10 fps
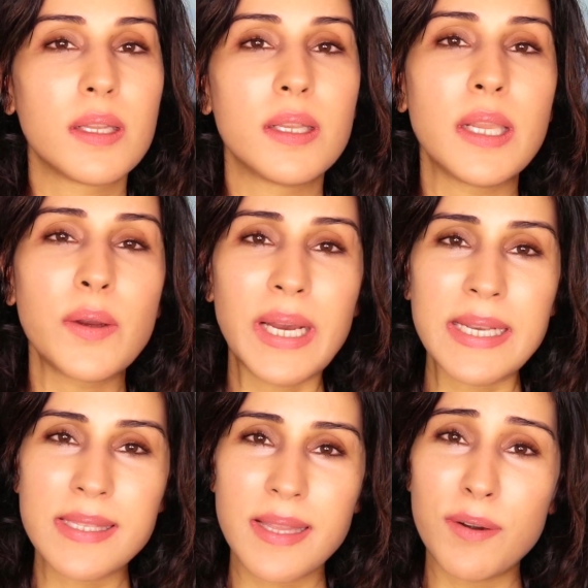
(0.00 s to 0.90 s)
Now
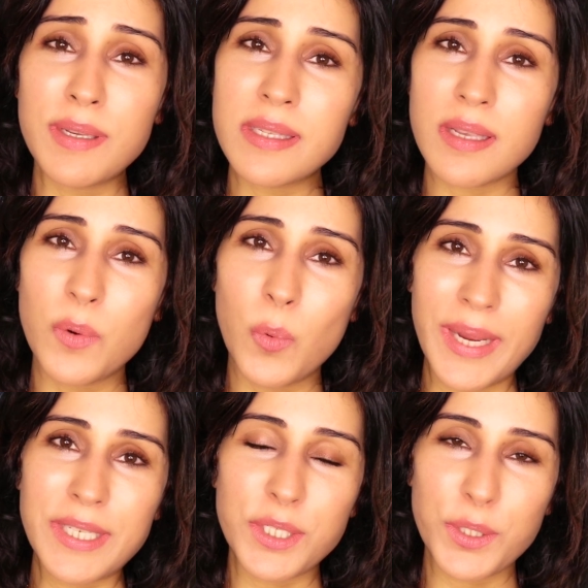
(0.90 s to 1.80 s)
guys, there is a
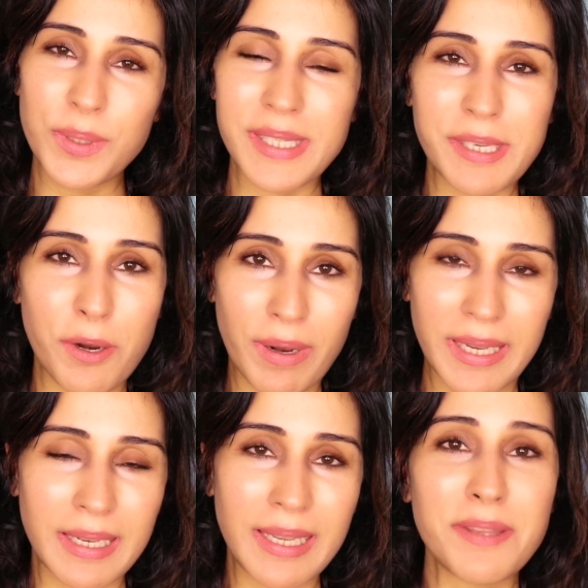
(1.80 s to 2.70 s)
way to do this correctly.